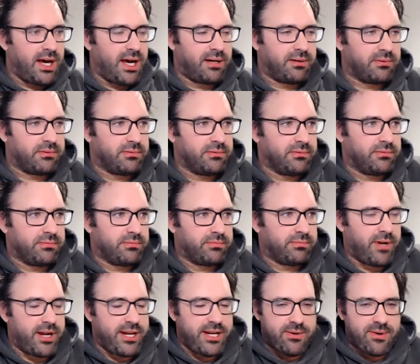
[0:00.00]

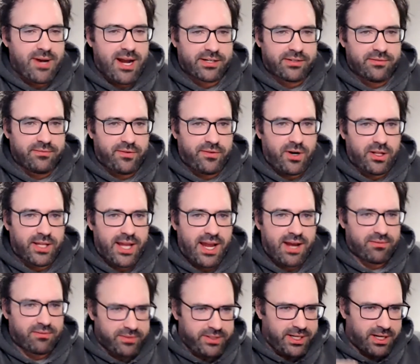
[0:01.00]
radioactive
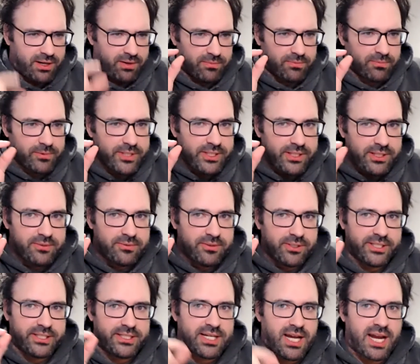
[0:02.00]
fallout, really,
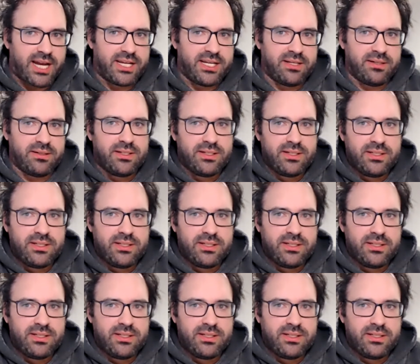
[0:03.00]
really tiny